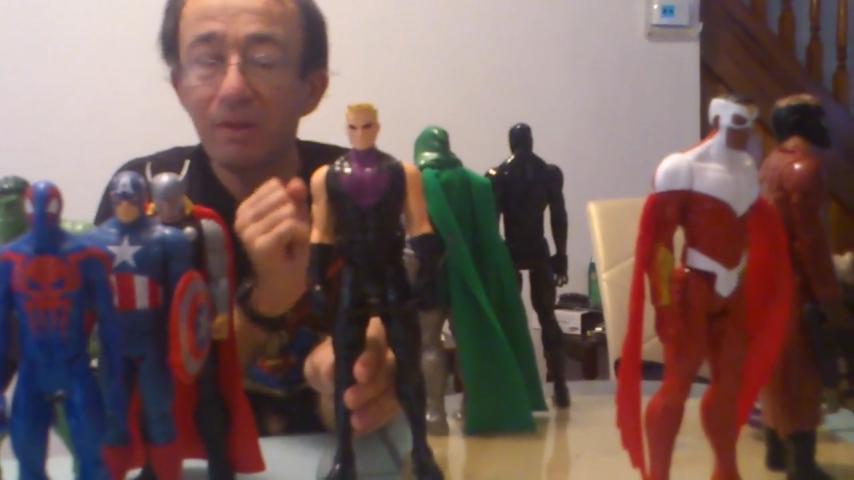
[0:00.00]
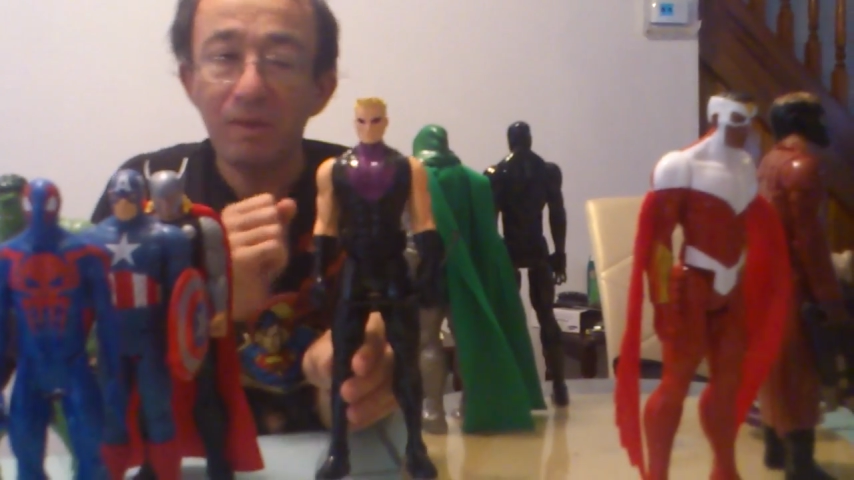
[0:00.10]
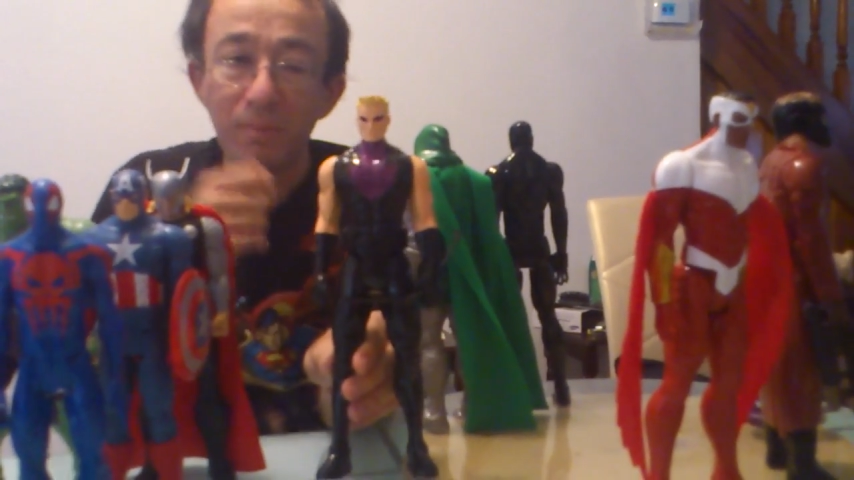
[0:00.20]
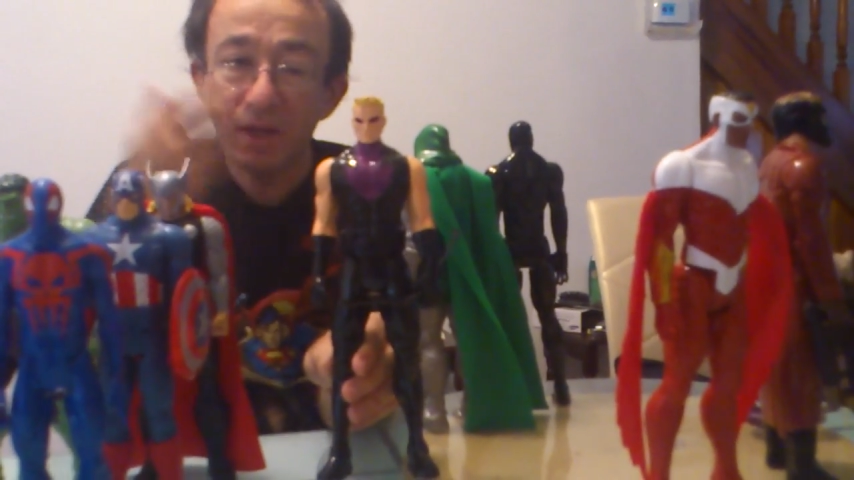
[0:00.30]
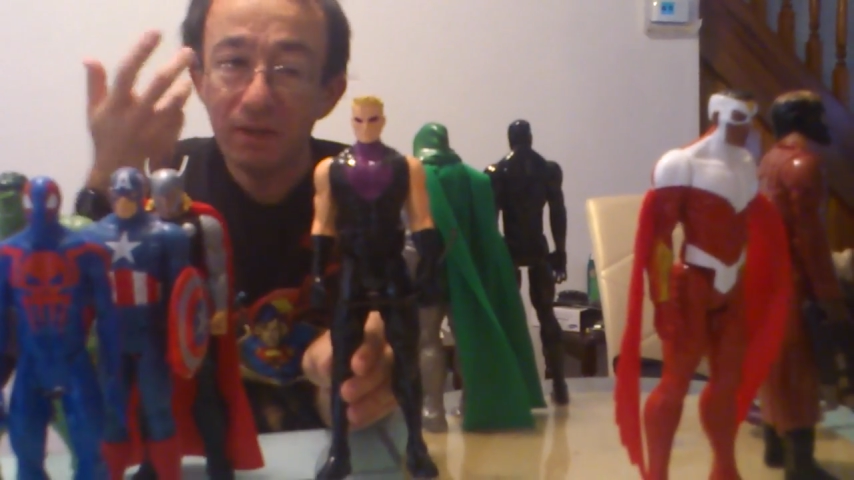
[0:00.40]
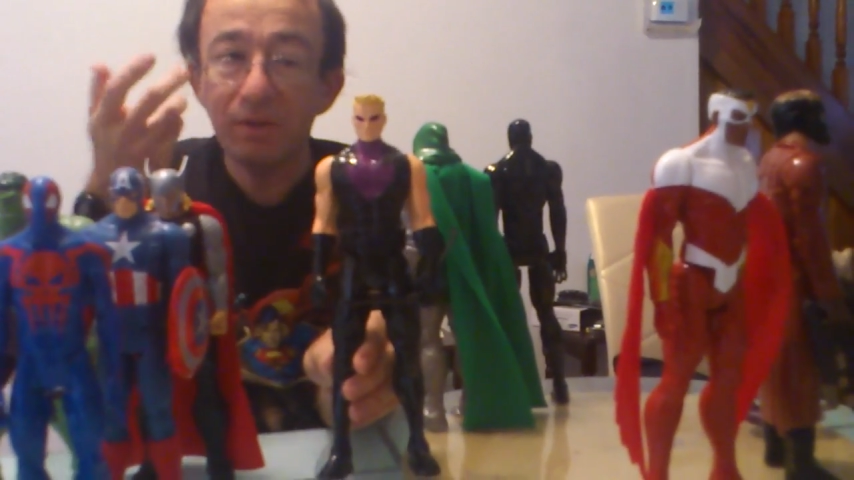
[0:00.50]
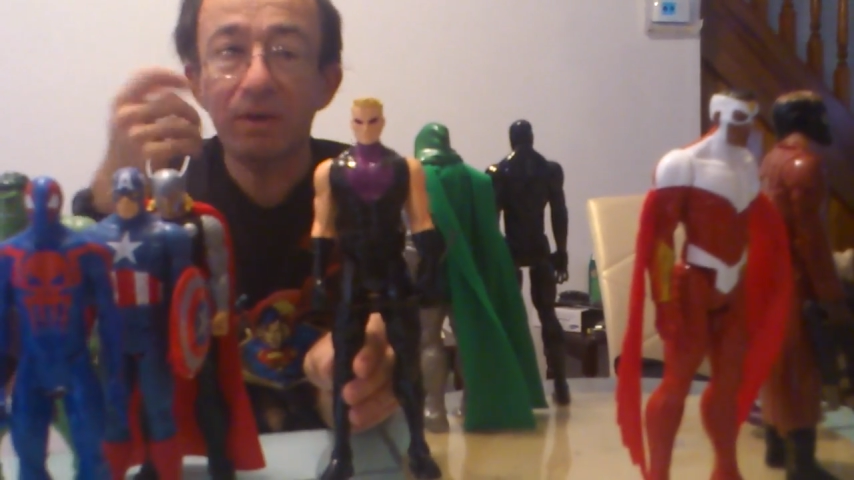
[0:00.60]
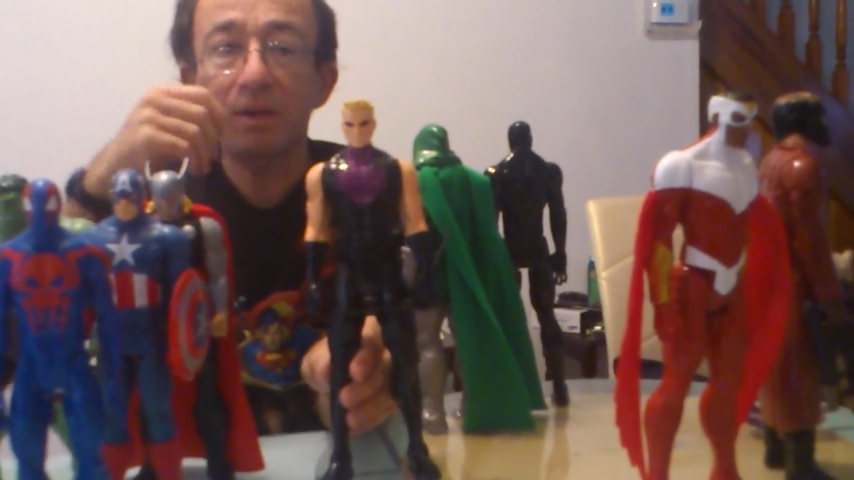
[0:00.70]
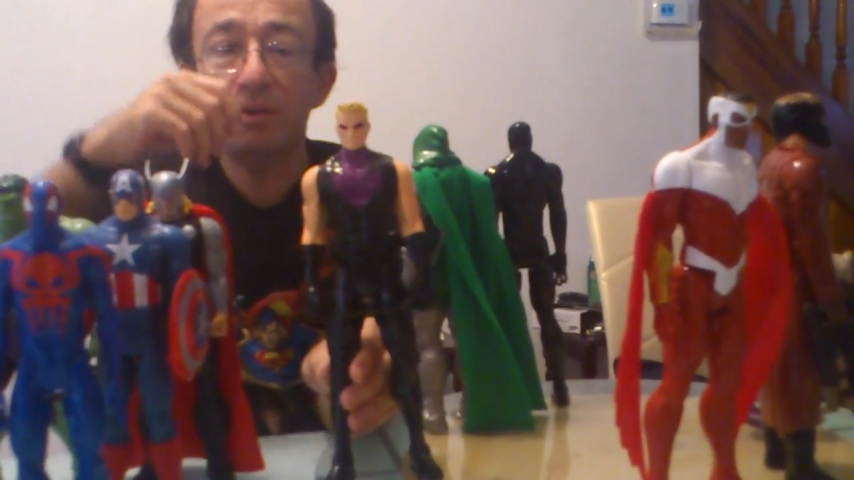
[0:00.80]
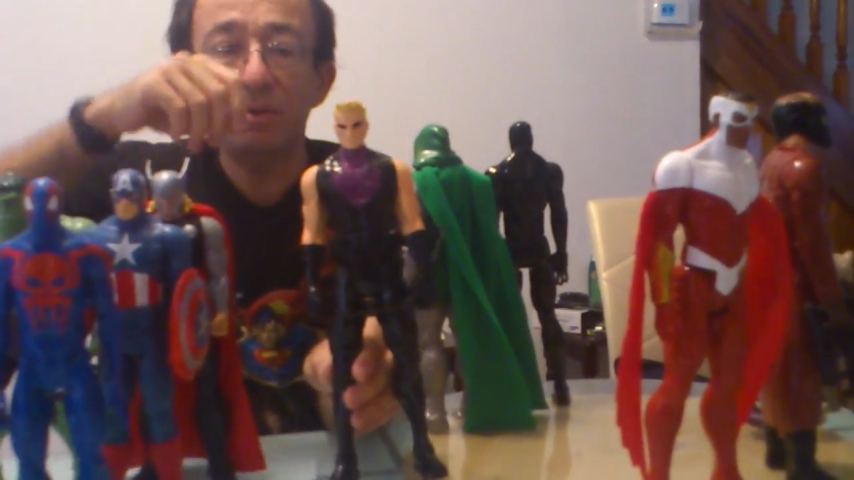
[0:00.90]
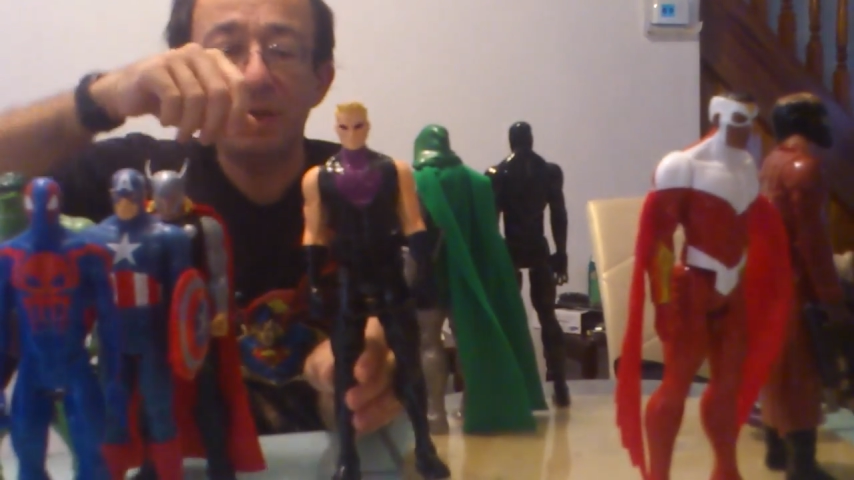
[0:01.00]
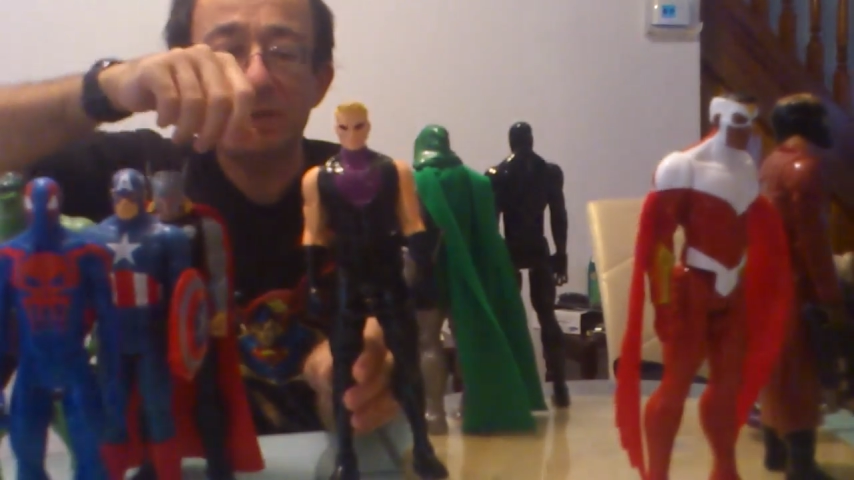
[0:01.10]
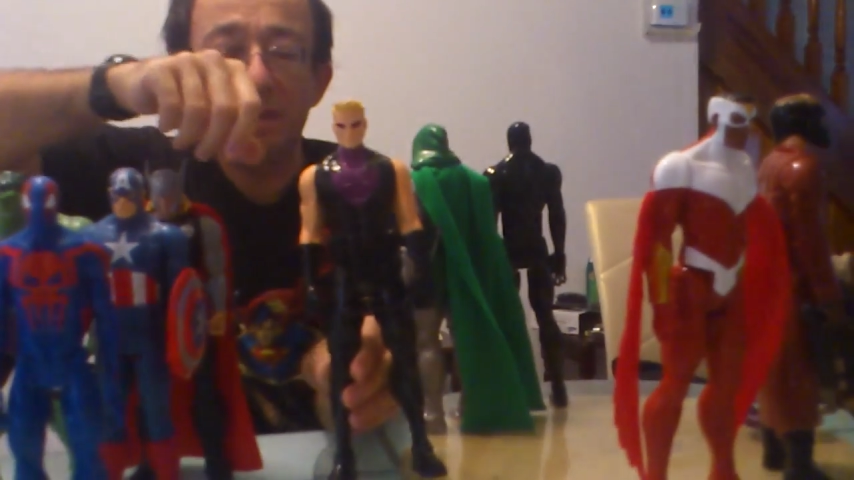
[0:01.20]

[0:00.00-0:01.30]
But in the cartoon, yes, he